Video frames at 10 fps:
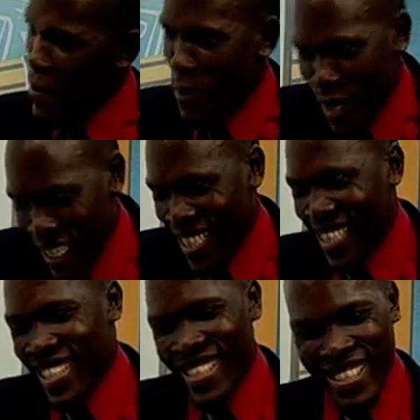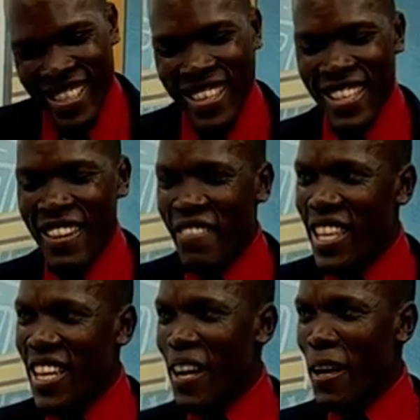But we need to
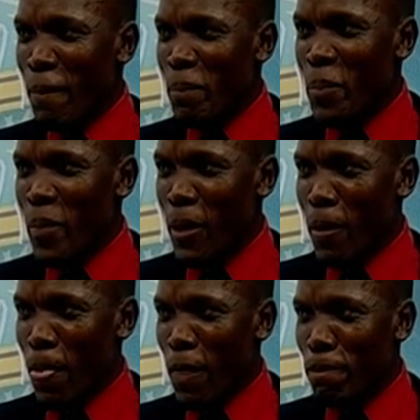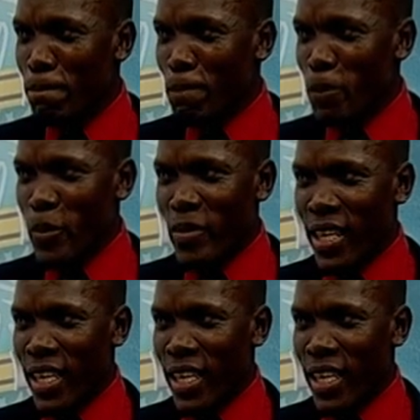leave to test our students.